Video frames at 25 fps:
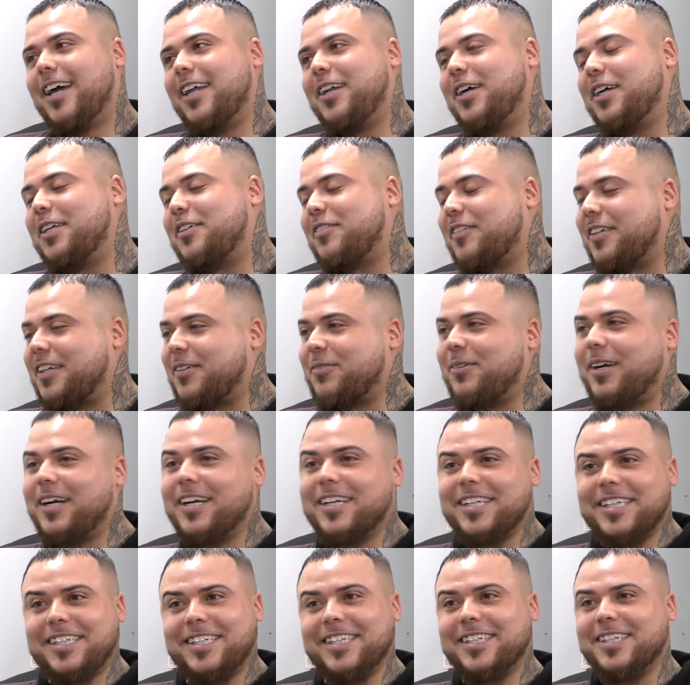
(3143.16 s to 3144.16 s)
And I was thinking,
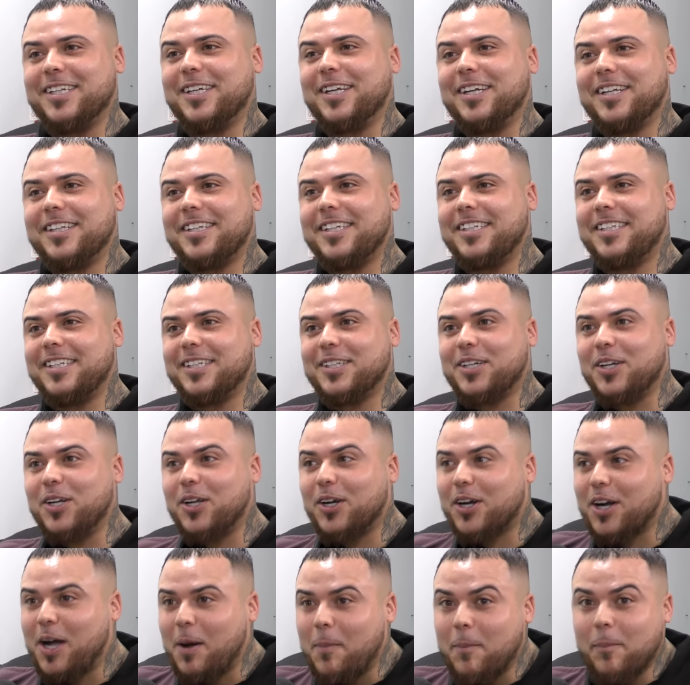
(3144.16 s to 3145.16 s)
wait, this is gonna this is
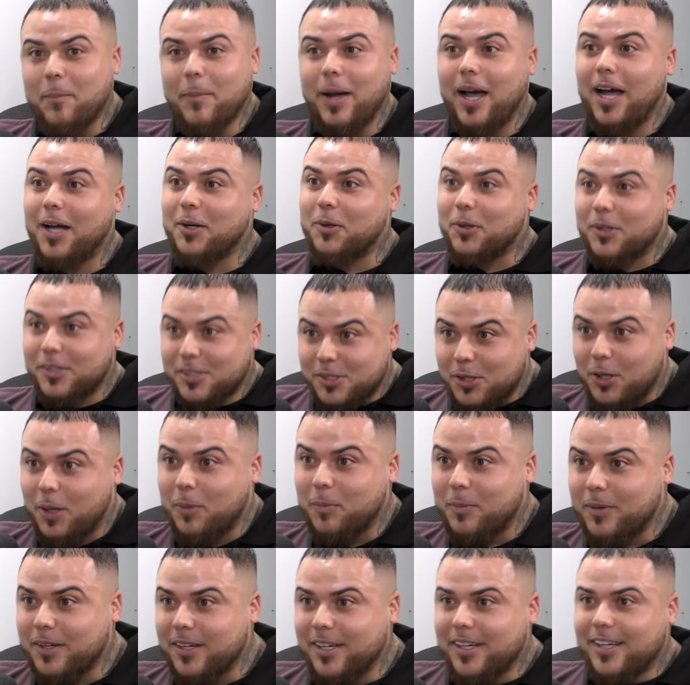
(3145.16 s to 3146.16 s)
gonna come mad on
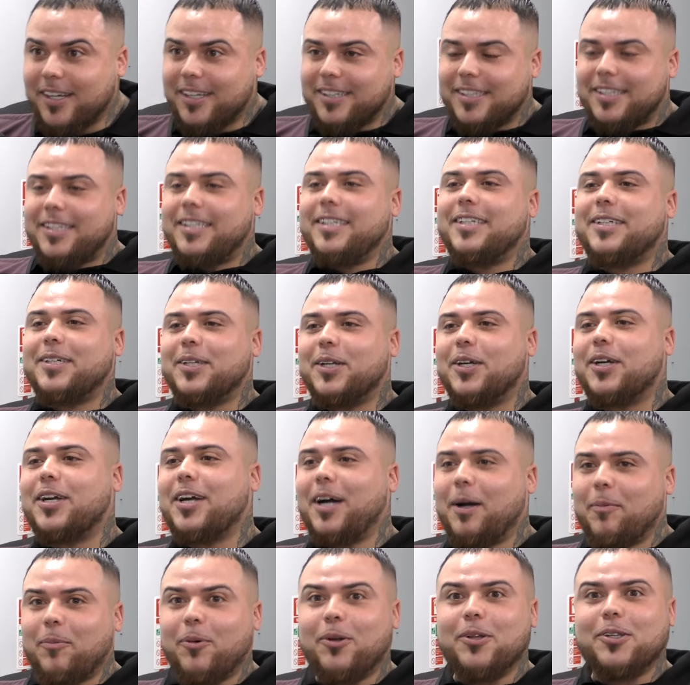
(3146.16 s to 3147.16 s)
top. This is gonna
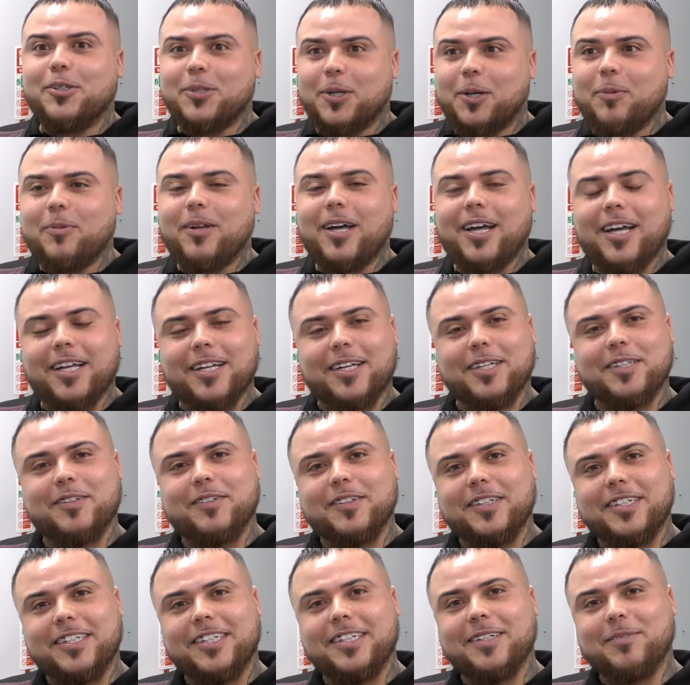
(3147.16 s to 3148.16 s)
come on top, like. And I
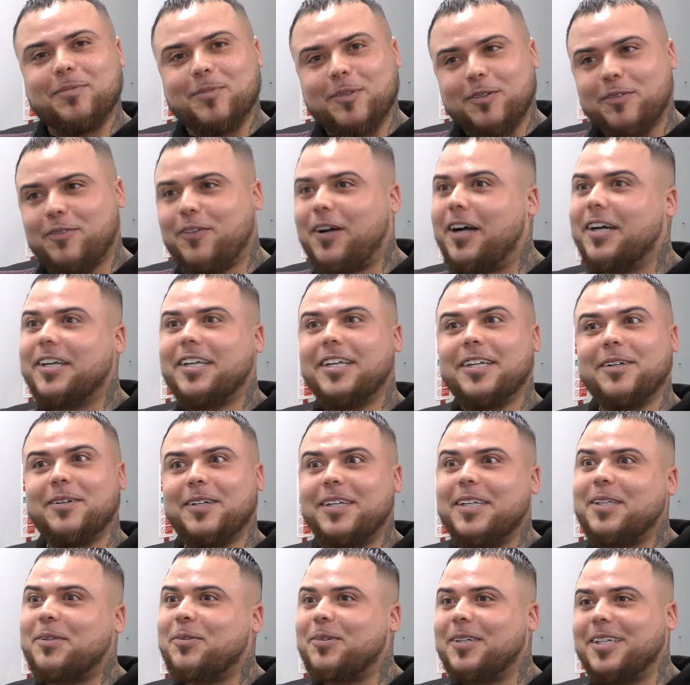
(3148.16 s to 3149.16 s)
was thinking, well, fuck it,
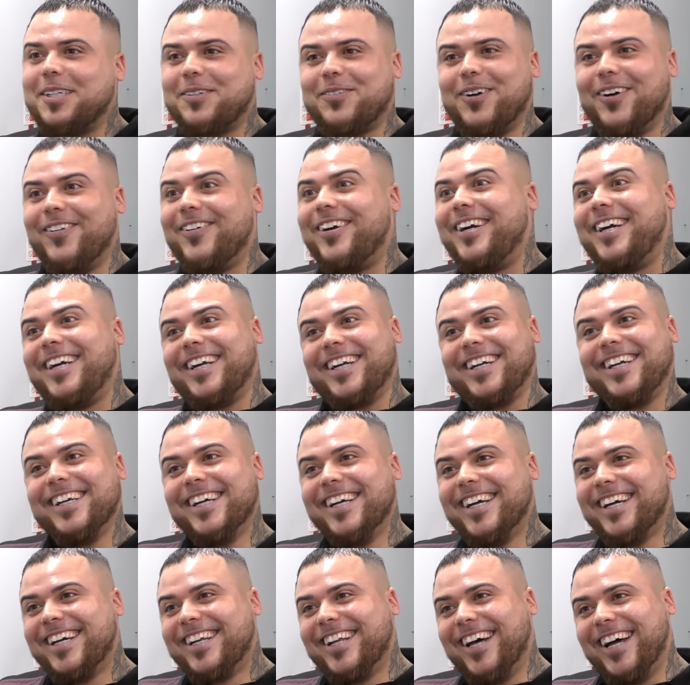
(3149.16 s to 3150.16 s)
it's, it's we're here.
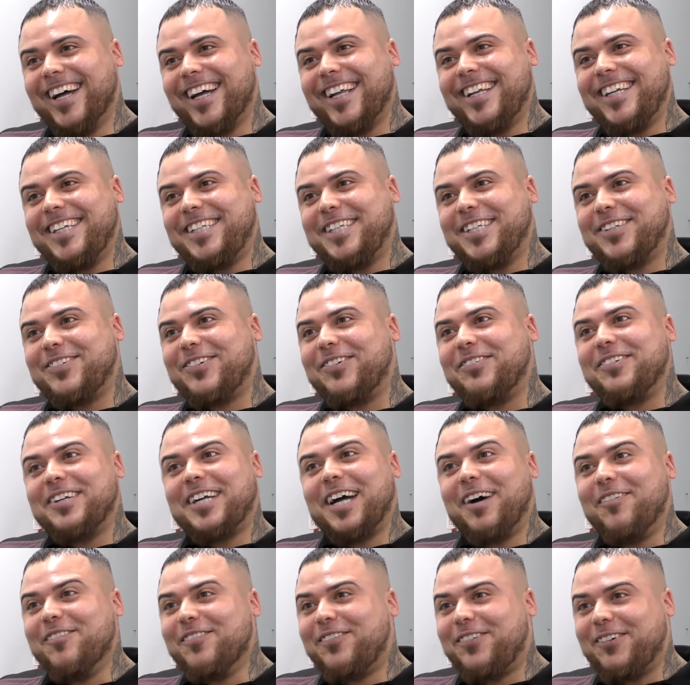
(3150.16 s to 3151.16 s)
like, this is what
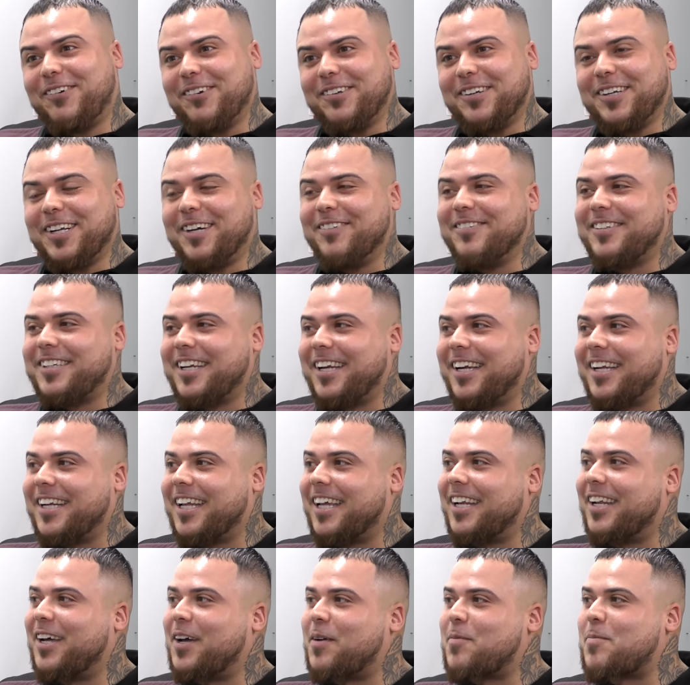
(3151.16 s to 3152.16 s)
we come for. Do you know what I'm
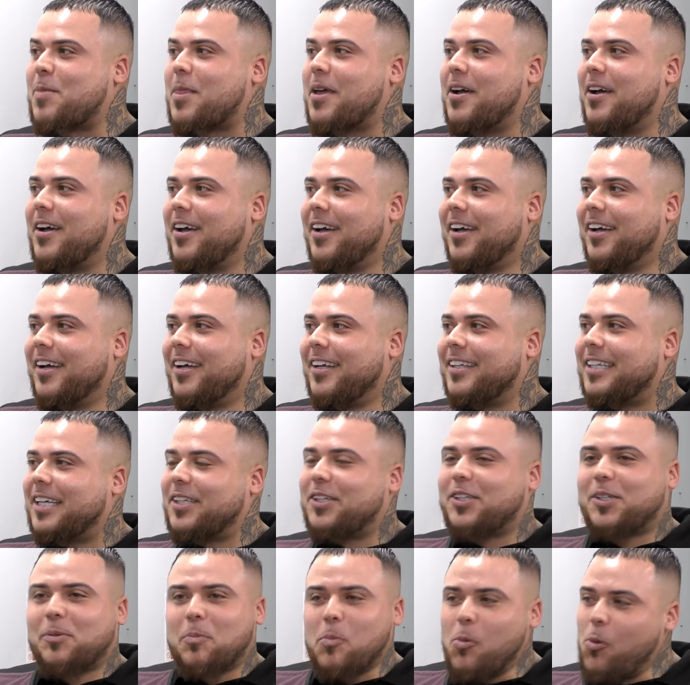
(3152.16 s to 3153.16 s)
saying? And um,
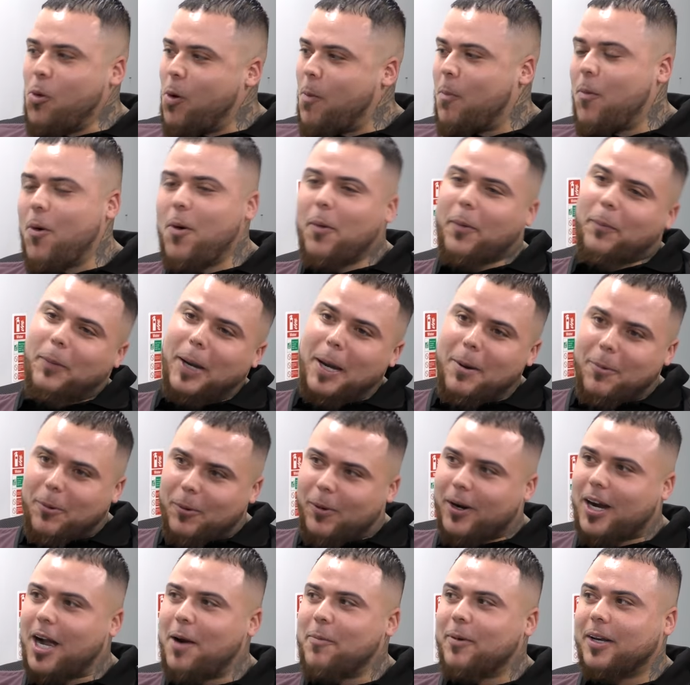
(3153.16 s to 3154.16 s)
they're just more and more
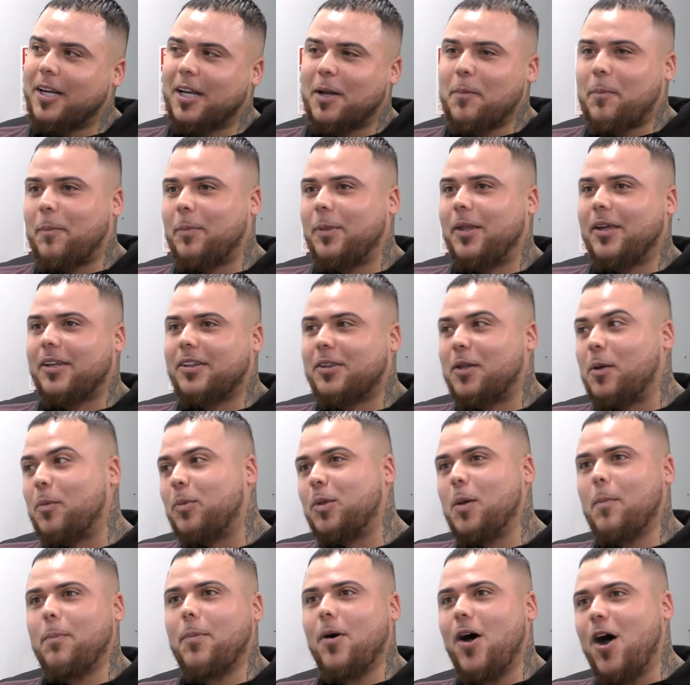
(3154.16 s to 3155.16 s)
people are coming. And the, the, the,
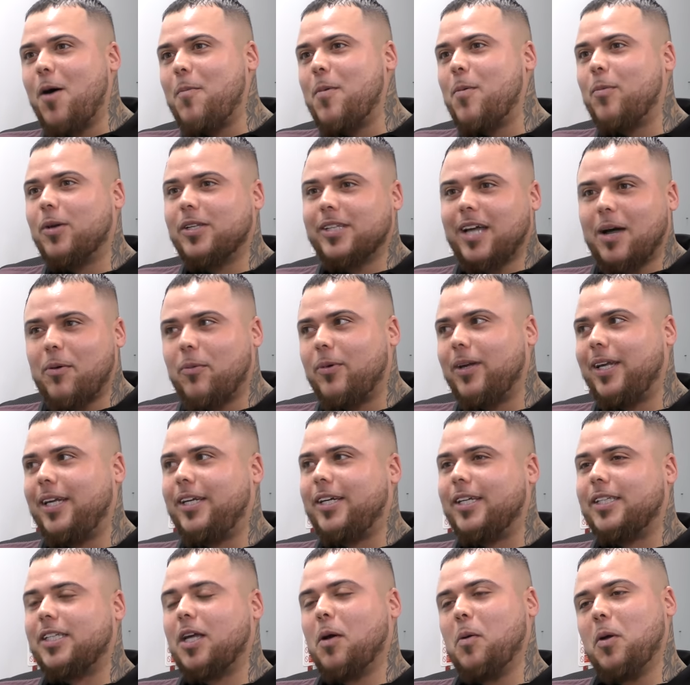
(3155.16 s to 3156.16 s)
the barman was like,
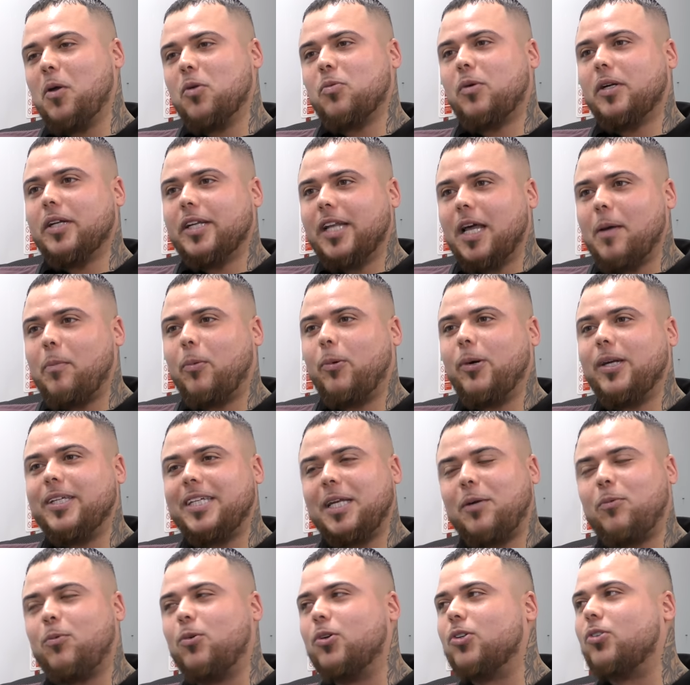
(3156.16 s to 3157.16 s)
he could tell he was one of their
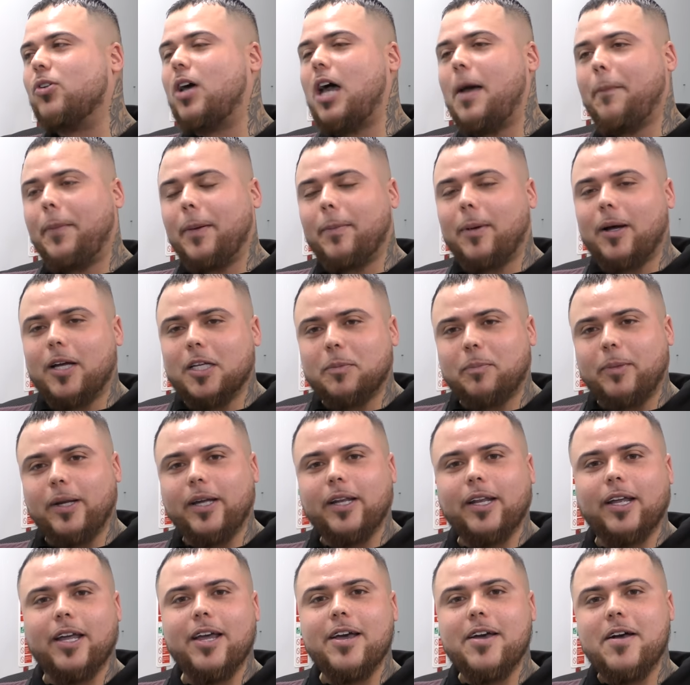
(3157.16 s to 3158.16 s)
boys. He was not happy about us
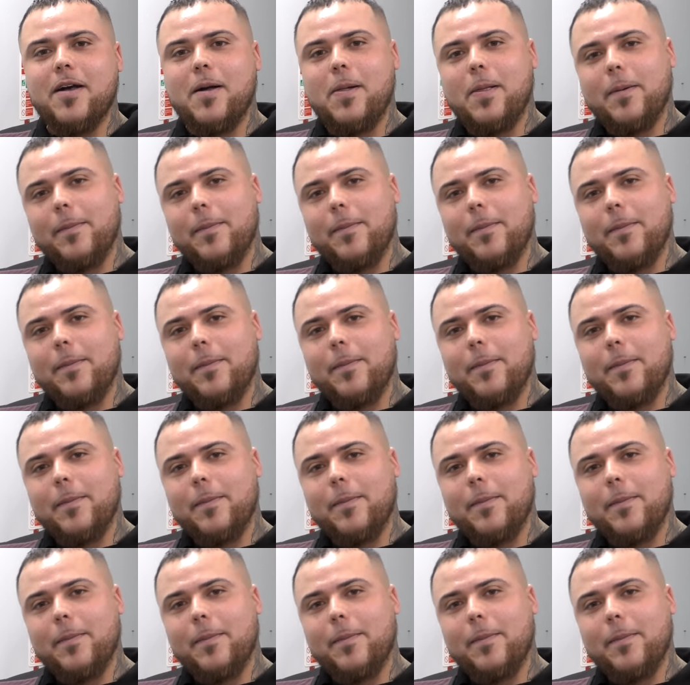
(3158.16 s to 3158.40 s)
being there.